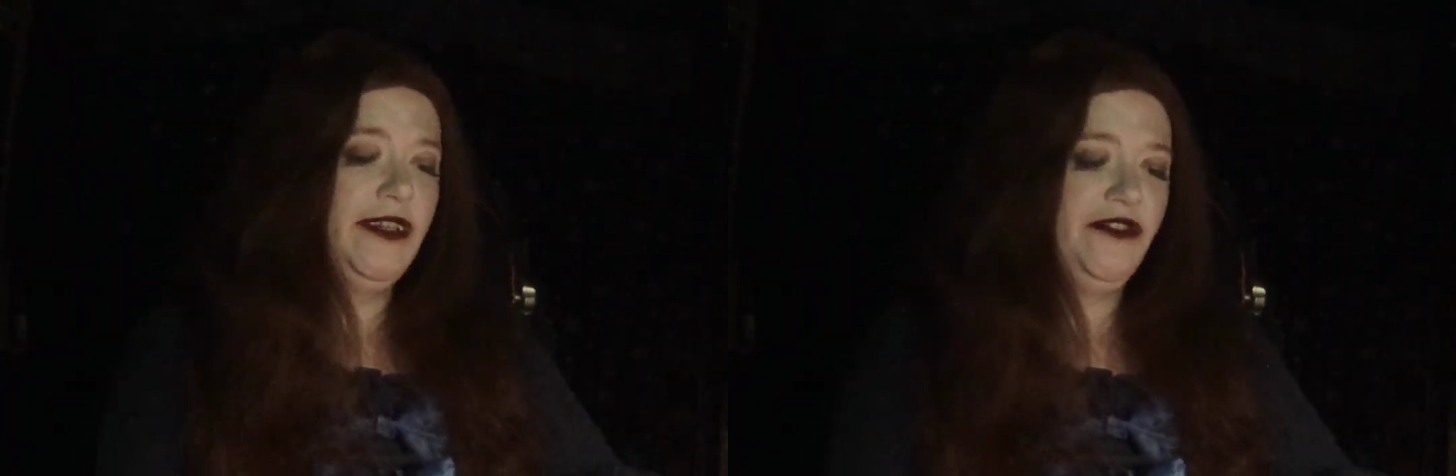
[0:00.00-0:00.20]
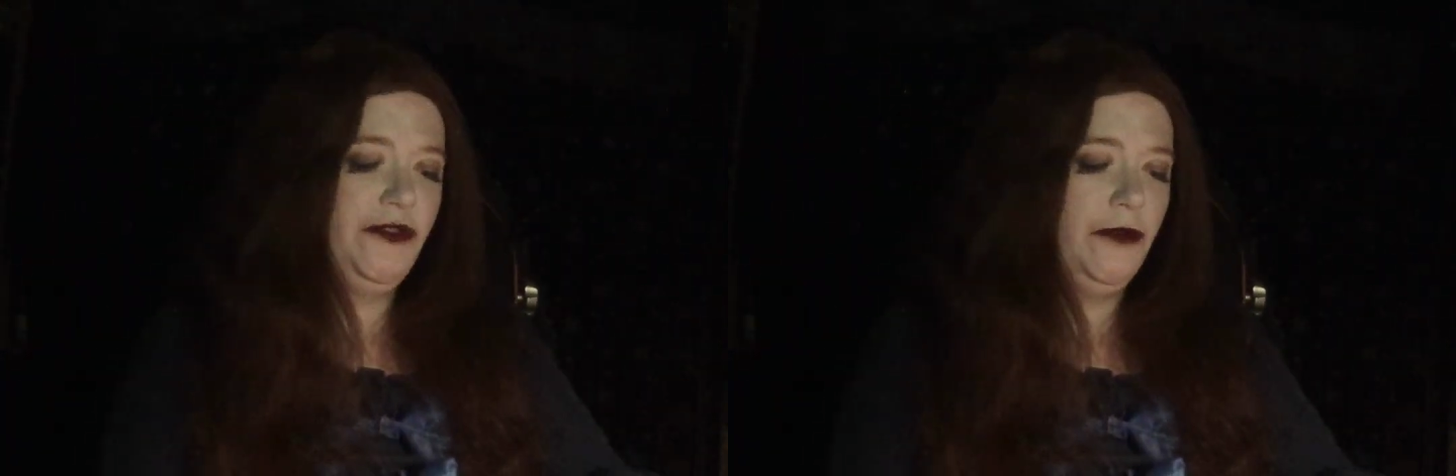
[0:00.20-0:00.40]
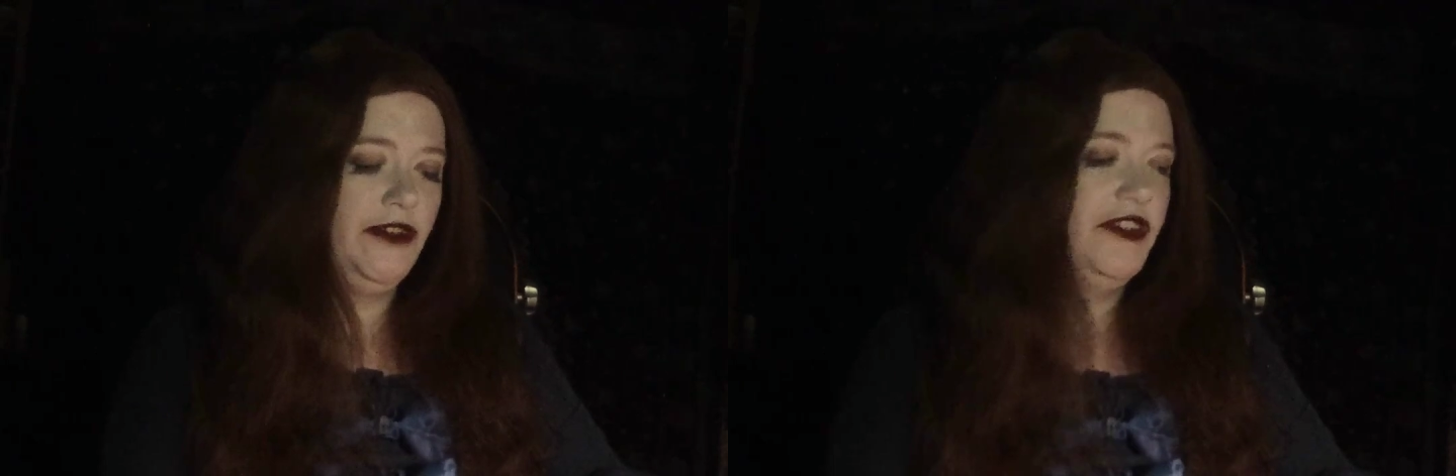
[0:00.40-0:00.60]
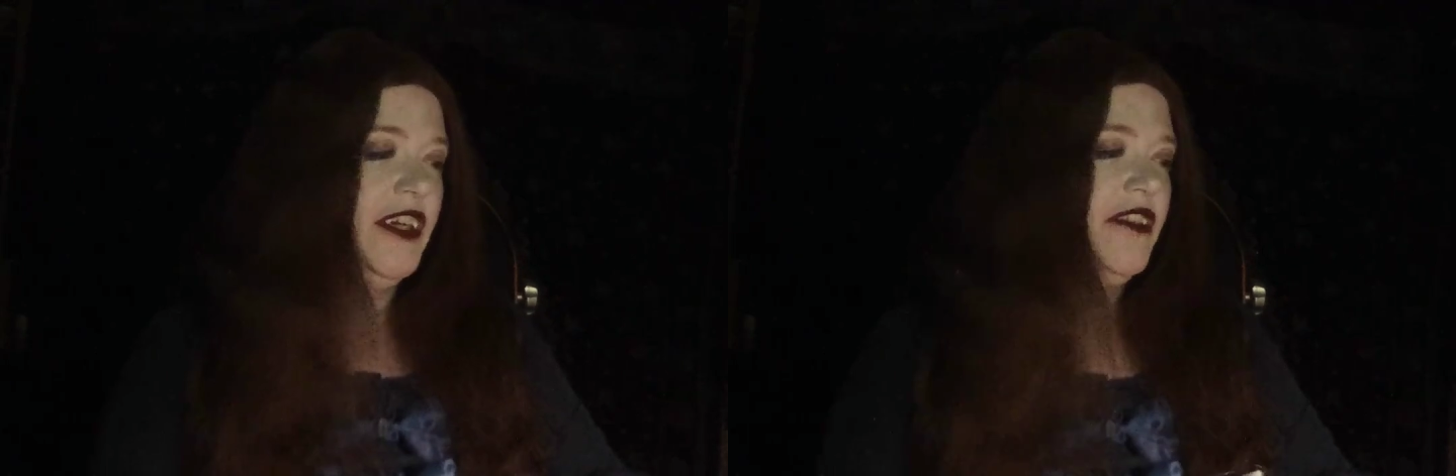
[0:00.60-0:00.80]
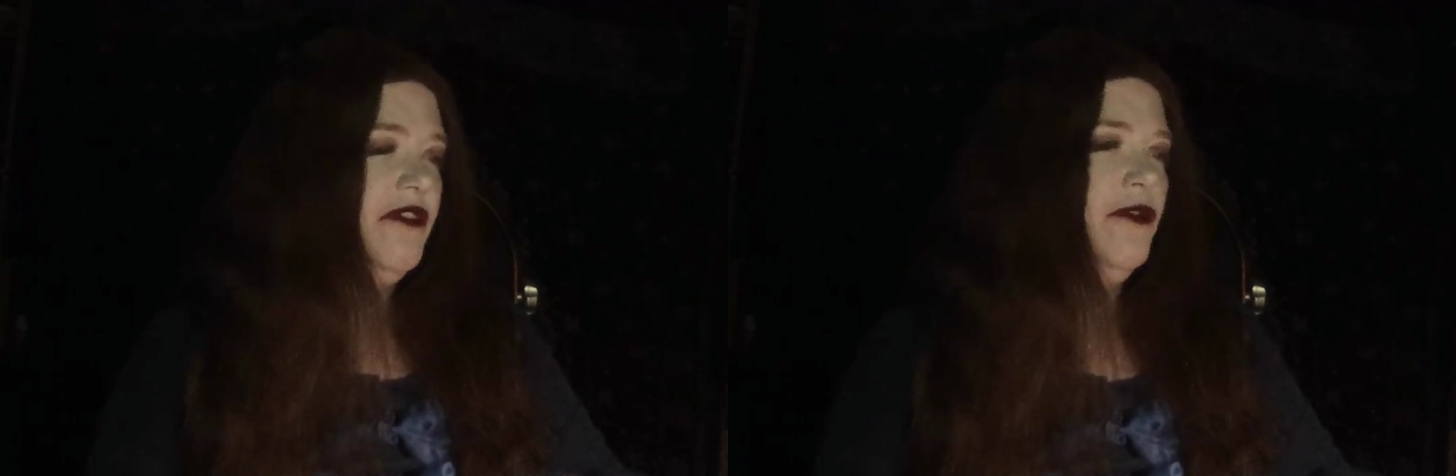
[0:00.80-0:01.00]
of Swords, you
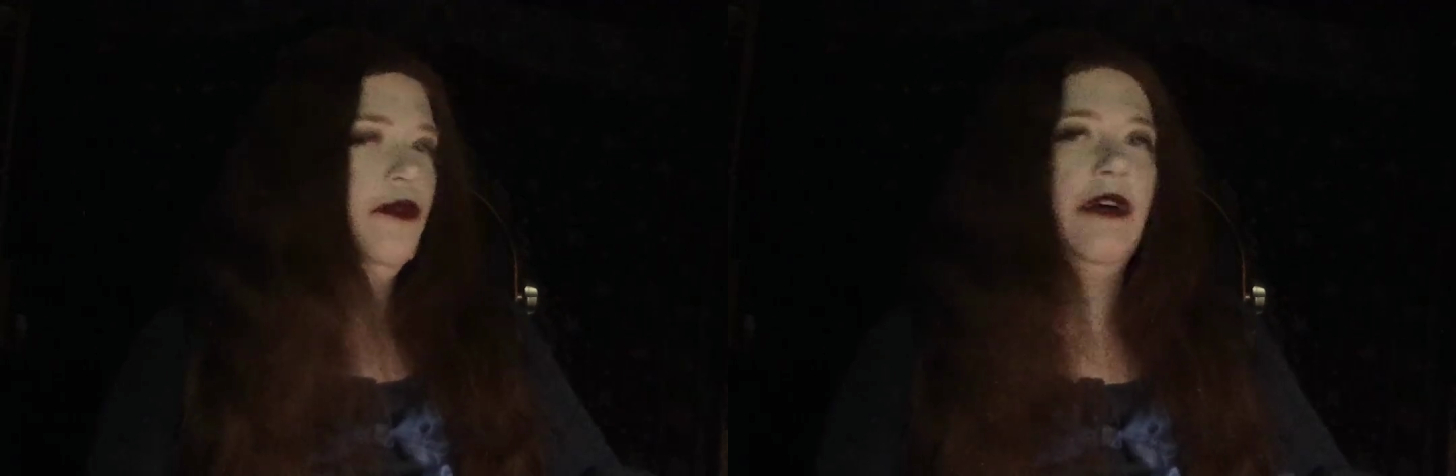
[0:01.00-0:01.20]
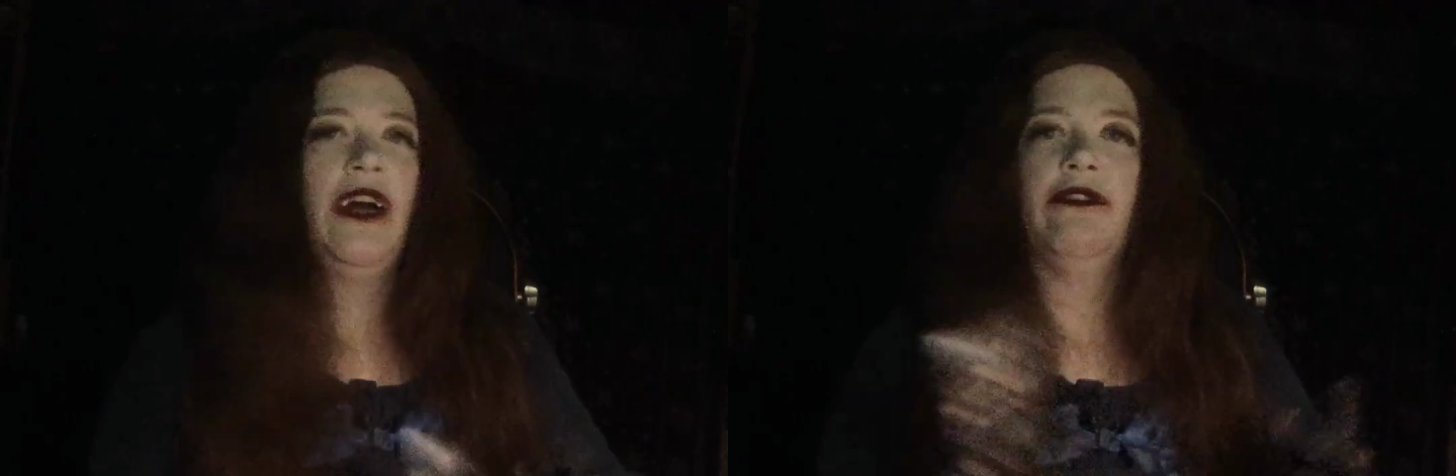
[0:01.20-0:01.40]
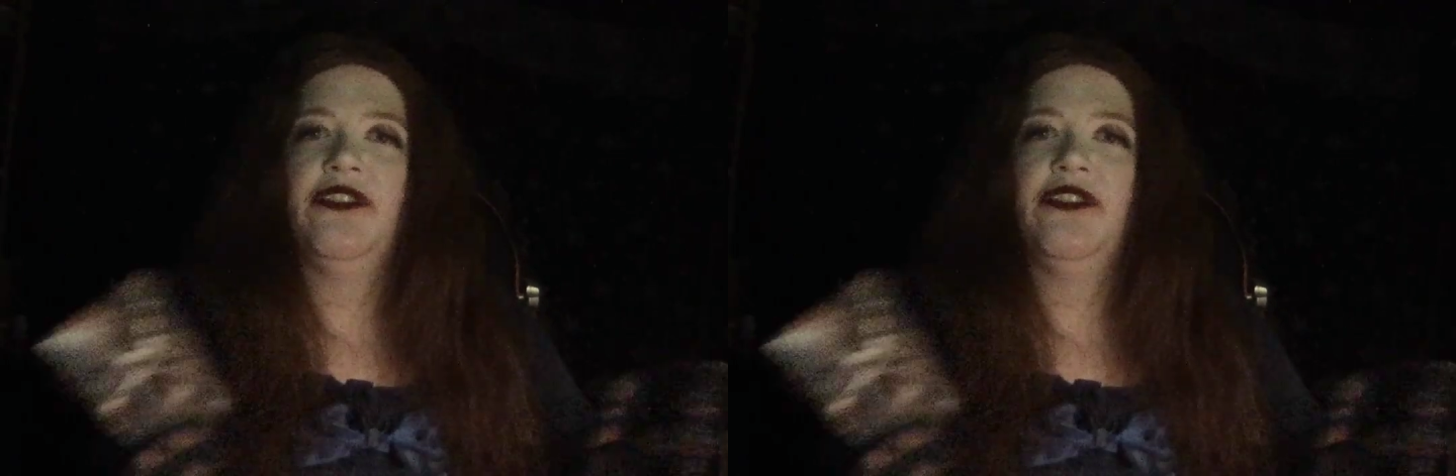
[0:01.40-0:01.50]
get the Fool. I was